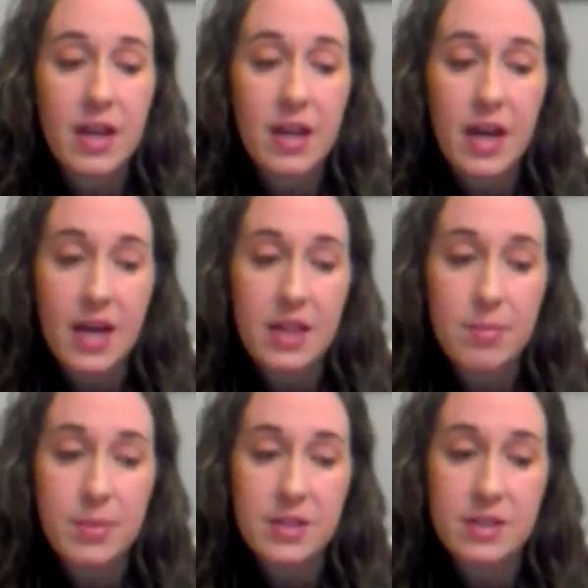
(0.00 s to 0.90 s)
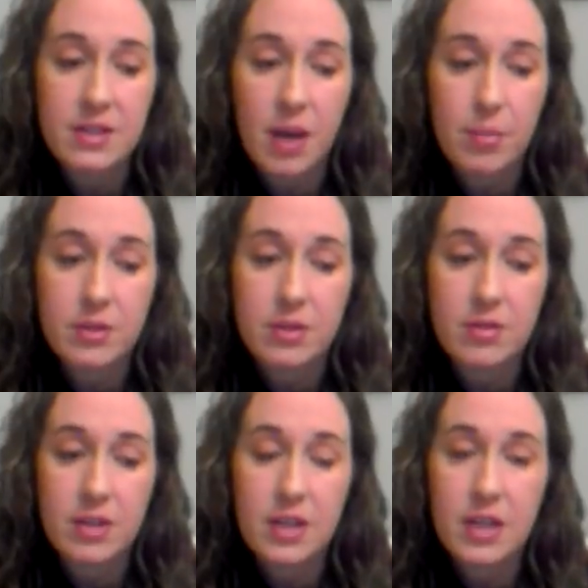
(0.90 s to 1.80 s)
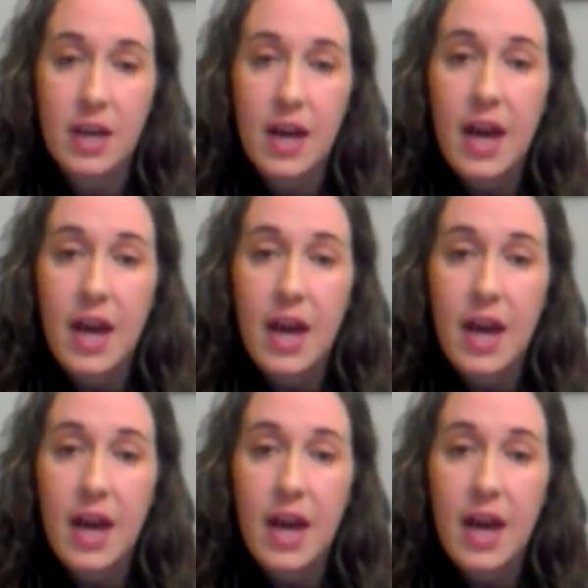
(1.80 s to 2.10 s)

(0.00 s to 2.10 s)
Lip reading: and the business opportunity,